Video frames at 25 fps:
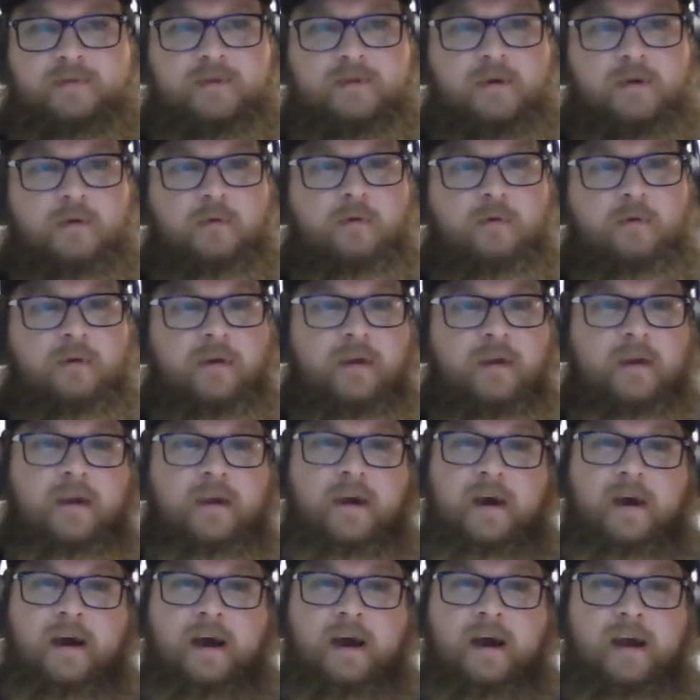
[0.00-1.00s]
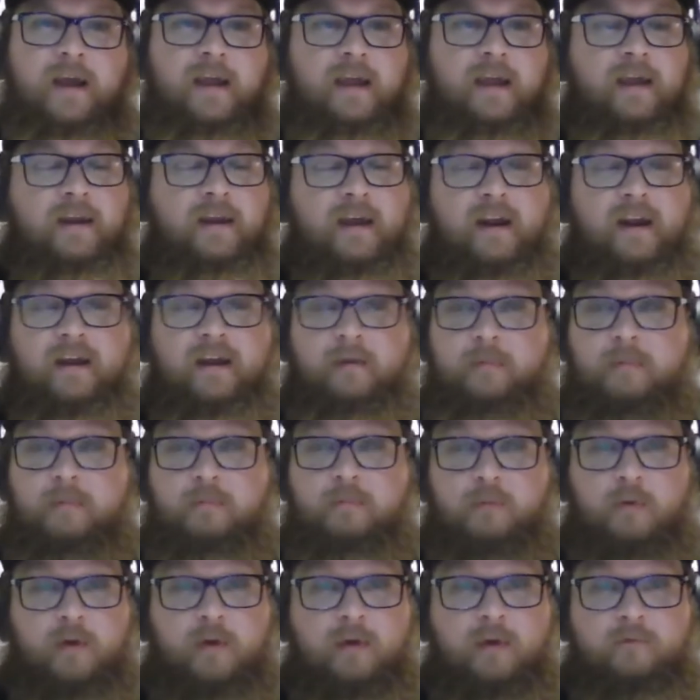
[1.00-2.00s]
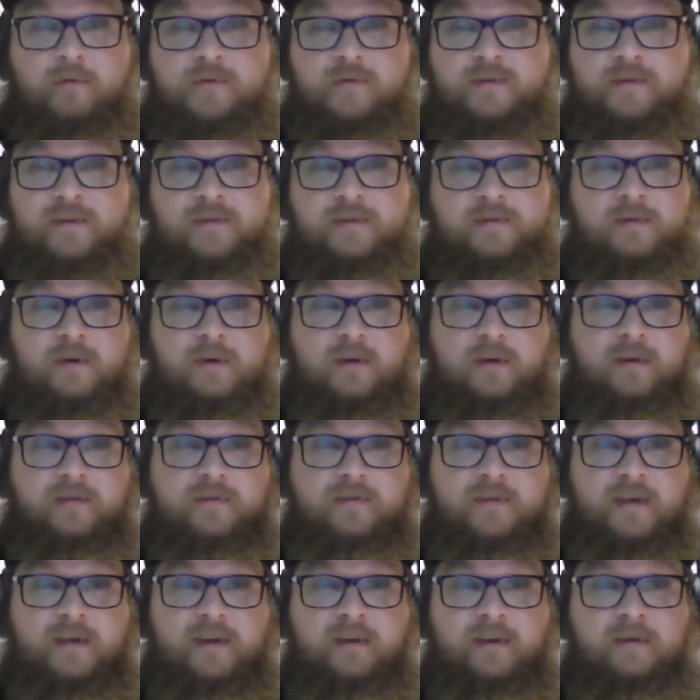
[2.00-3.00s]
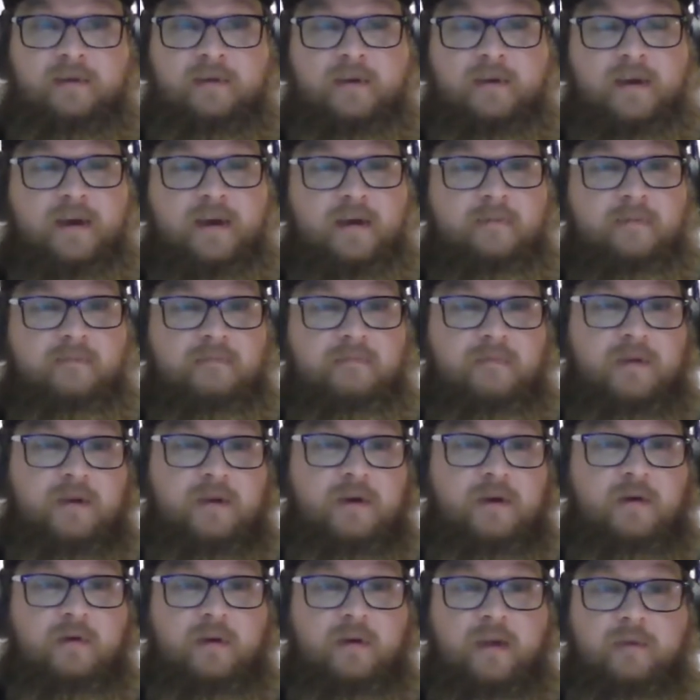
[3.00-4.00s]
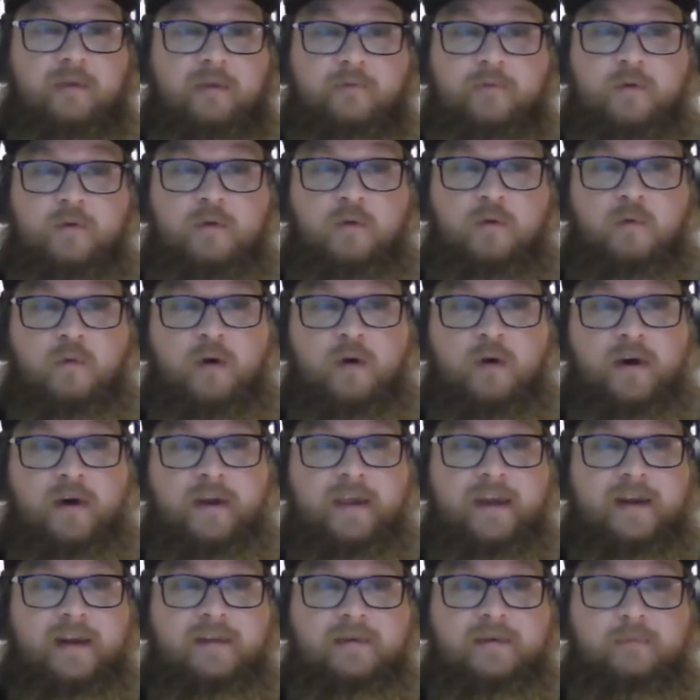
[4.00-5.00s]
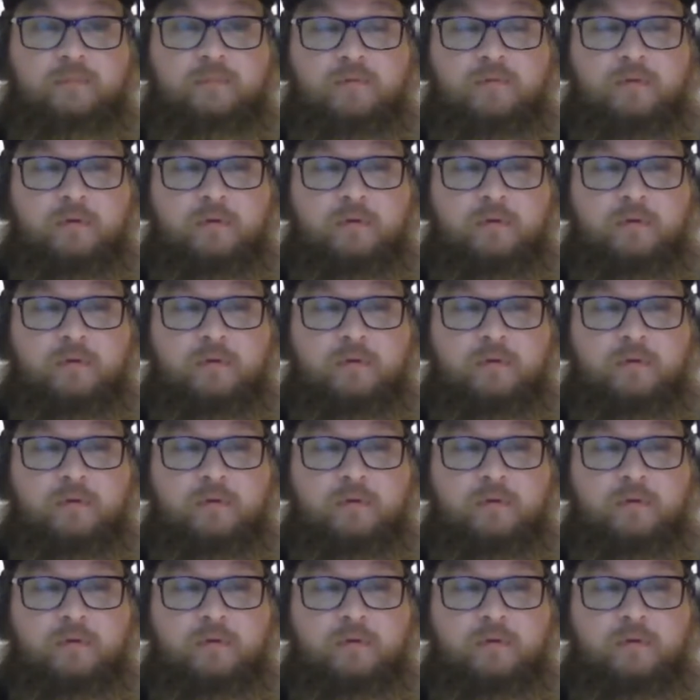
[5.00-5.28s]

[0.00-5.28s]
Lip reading: So I've been brewing ever since. So I'll say, if you want to get into